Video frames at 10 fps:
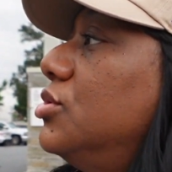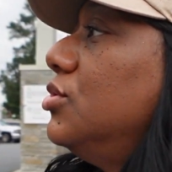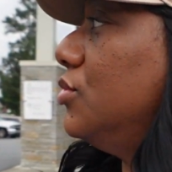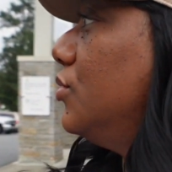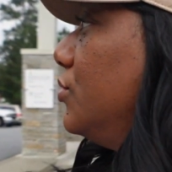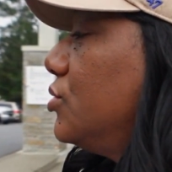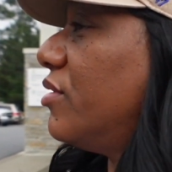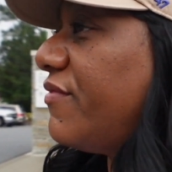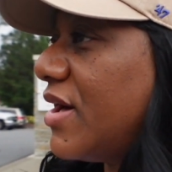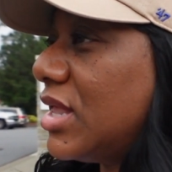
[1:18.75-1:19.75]
to do
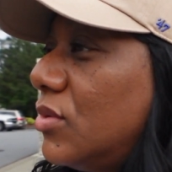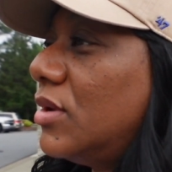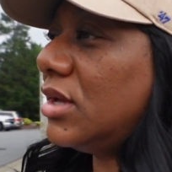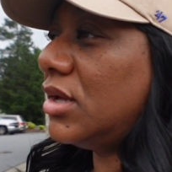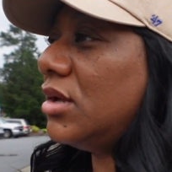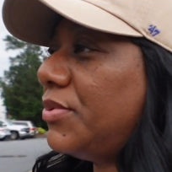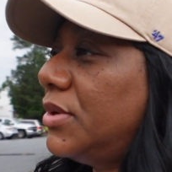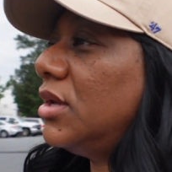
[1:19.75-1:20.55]
a follow-up,